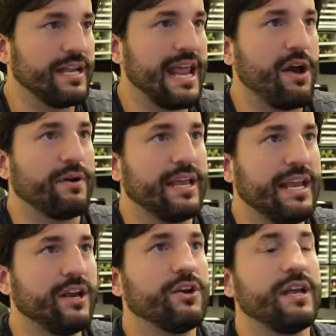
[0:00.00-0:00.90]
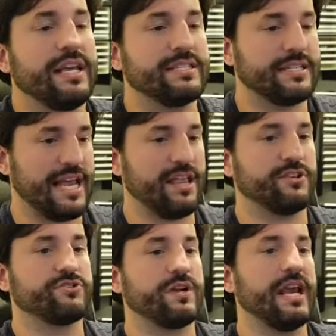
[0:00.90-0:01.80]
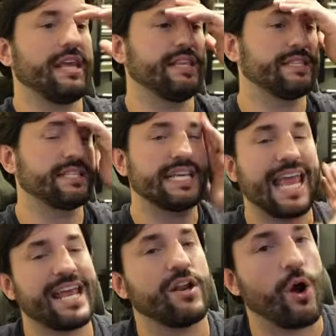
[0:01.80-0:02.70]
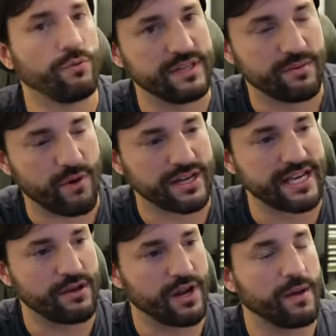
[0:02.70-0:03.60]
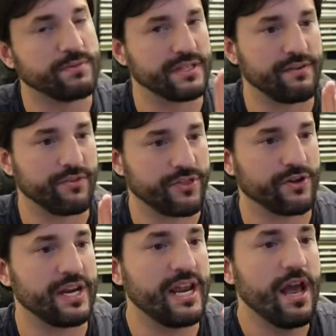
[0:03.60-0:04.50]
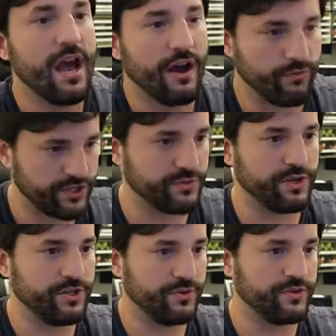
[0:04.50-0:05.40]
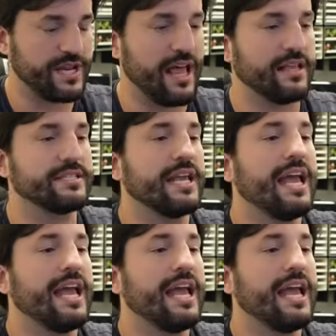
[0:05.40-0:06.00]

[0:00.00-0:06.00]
now here is the talent tree, and this is again only the breakdown up to level 30 of what you want to do with your talents.